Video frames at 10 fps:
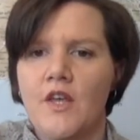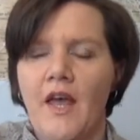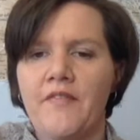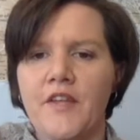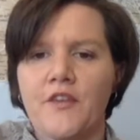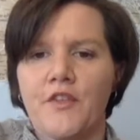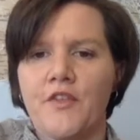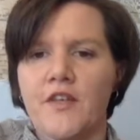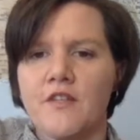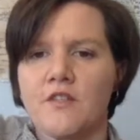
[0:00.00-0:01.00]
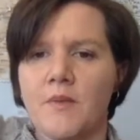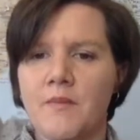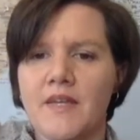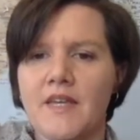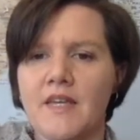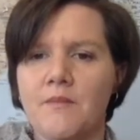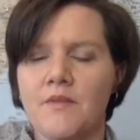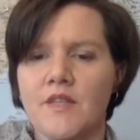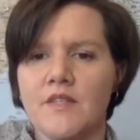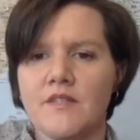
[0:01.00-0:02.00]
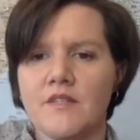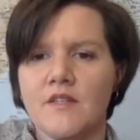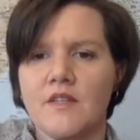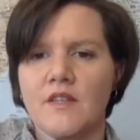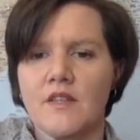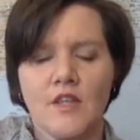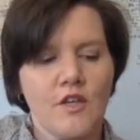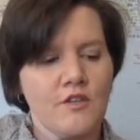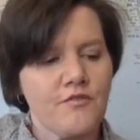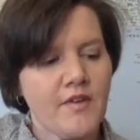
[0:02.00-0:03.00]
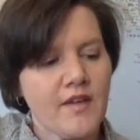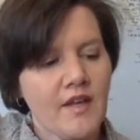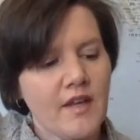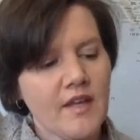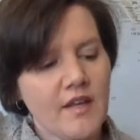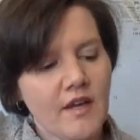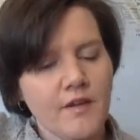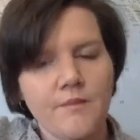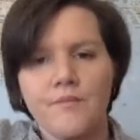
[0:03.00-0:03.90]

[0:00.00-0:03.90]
And the other thing is to maybe keep this 3rd finger here